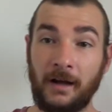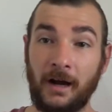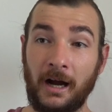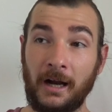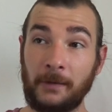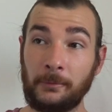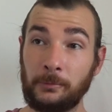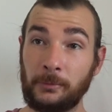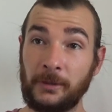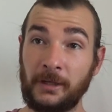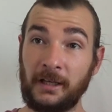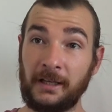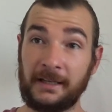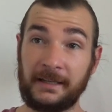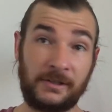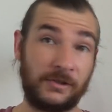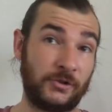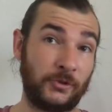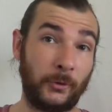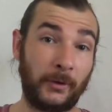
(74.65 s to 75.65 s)
I really
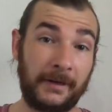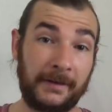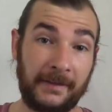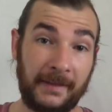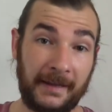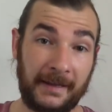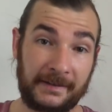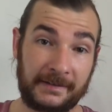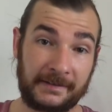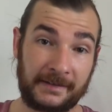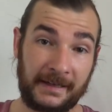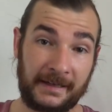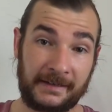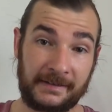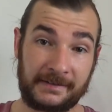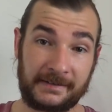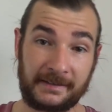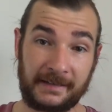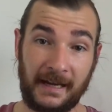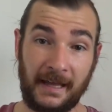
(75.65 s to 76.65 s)
enjoyed their
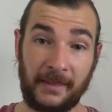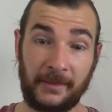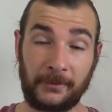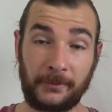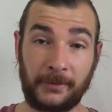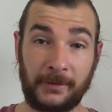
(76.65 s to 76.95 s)
scenes together,